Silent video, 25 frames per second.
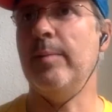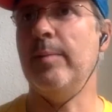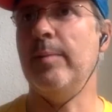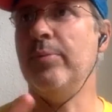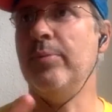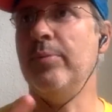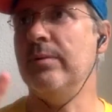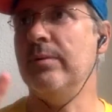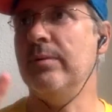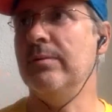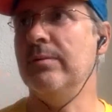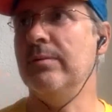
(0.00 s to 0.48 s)

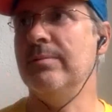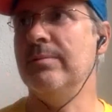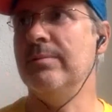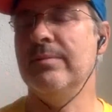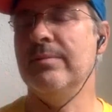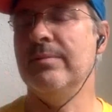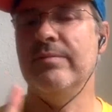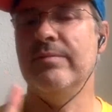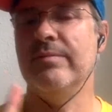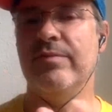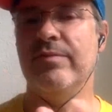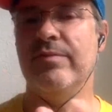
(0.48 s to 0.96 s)
Apple,
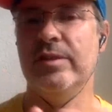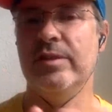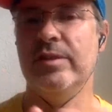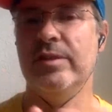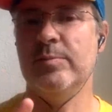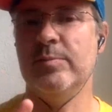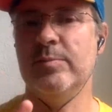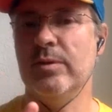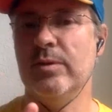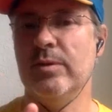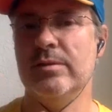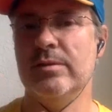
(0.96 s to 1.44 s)

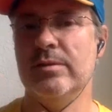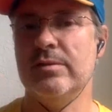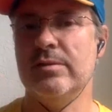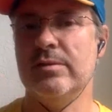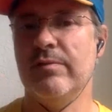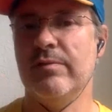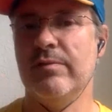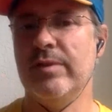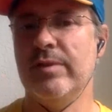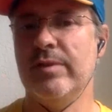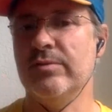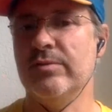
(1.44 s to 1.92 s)
Facebook and
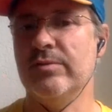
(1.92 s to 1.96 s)
stuff.